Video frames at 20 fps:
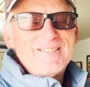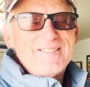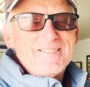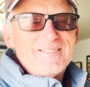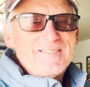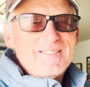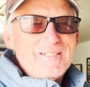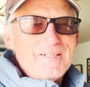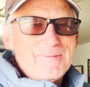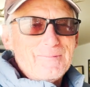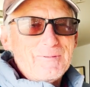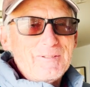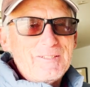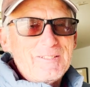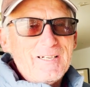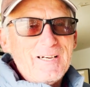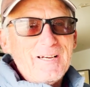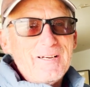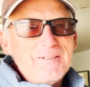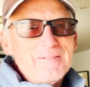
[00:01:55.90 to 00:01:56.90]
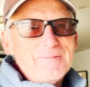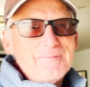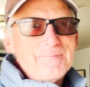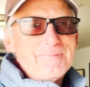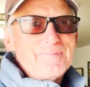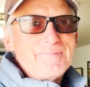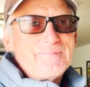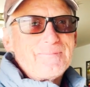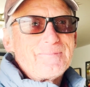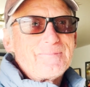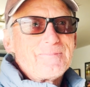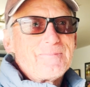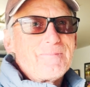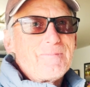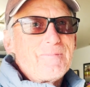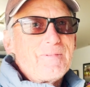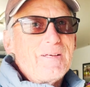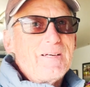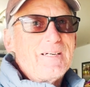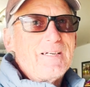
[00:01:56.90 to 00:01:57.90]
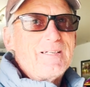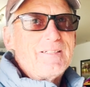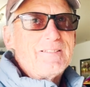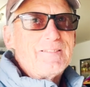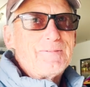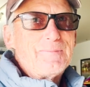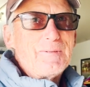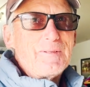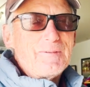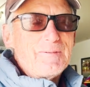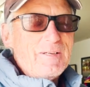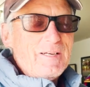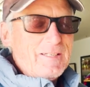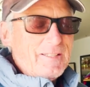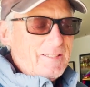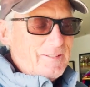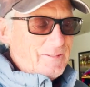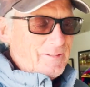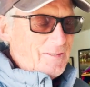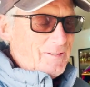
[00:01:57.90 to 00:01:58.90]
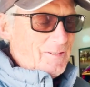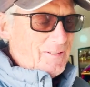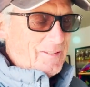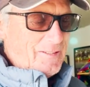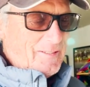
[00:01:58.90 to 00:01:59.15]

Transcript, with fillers: to see him retire. Uh, he's been around here a long